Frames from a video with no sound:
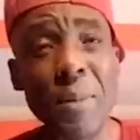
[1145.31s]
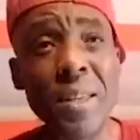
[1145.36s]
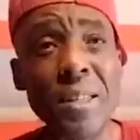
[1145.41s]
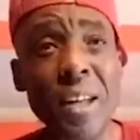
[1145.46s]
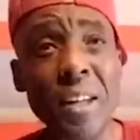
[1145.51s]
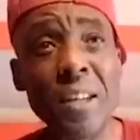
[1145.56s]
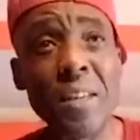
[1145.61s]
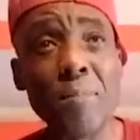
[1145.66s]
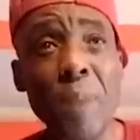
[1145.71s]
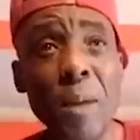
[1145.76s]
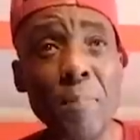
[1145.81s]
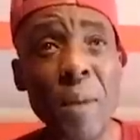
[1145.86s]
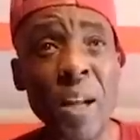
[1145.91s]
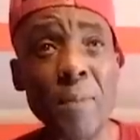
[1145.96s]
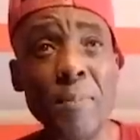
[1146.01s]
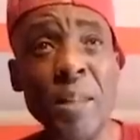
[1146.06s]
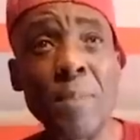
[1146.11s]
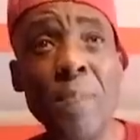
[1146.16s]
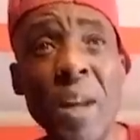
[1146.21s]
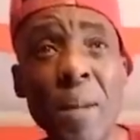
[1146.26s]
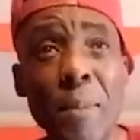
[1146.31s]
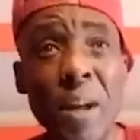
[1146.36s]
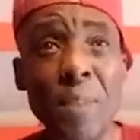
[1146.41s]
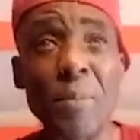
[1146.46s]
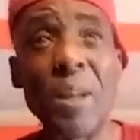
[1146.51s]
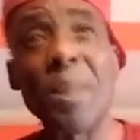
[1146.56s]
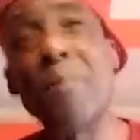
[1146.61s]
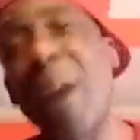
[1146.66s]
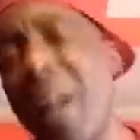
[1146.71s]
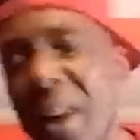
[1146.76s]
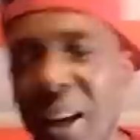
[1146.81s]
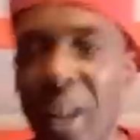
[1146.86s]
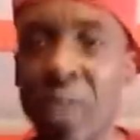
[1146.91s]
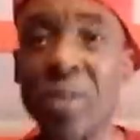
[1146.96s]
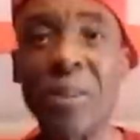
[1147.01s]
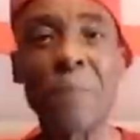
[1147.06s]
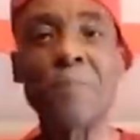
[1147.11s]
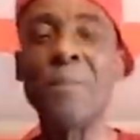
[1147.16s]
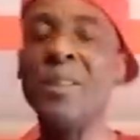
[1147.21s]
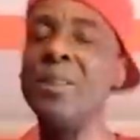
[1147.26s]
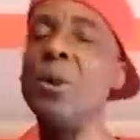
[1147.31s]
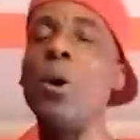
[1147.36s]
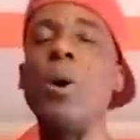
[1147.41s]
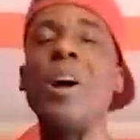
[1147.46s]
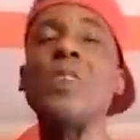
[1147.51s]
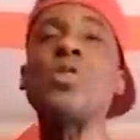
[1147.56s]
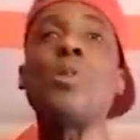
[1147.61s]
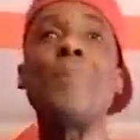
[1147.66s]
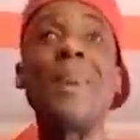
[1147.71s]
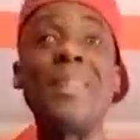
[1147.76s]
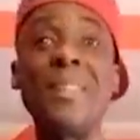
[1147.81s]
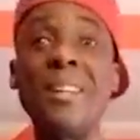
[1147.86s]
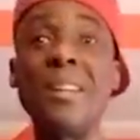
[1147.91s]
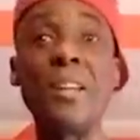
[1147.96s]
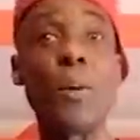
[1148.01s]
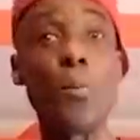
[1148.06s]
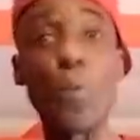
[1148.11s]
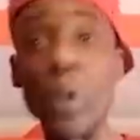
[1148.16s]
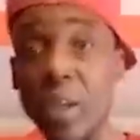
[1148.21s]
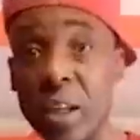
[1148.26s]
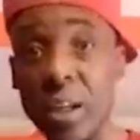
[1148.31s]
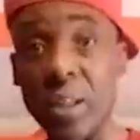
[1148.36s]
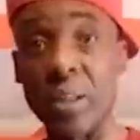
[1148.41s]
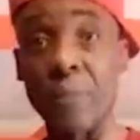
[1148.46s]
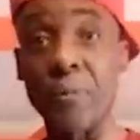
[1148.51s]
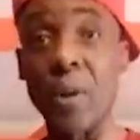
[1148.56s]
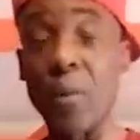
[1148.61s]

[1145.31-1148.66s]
Me and the bad bad bad bad bad bad. bad, bad. Yo, I saw me deal them wicked.